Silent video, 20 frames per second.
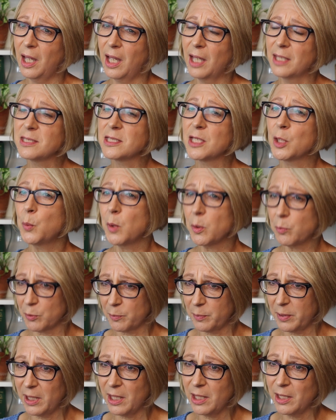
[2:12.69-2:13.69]
And so we
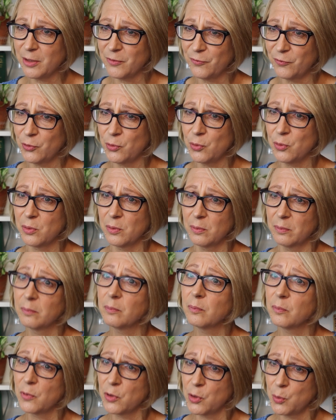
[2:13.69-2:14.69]
prepared for
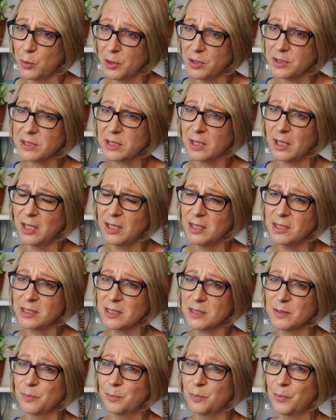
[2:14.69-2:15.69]
the worst
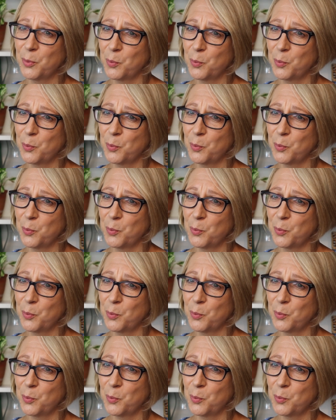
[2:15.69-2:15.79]
case,